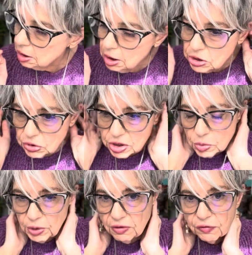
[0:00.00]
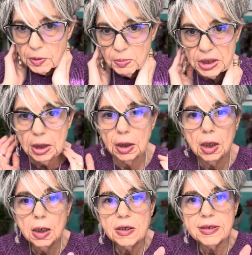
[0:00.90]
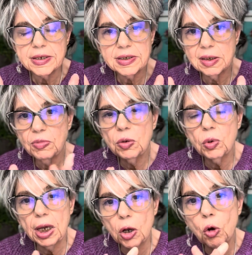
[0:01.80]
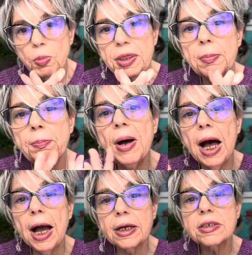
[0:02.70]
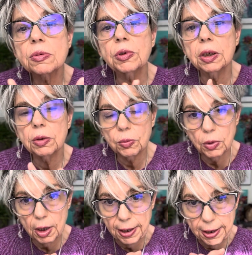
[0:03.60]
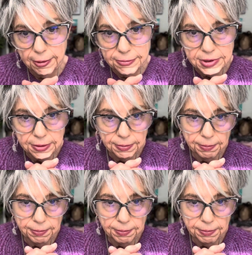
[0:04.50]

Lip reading: So this went from being that something when I opened the box when it arrived,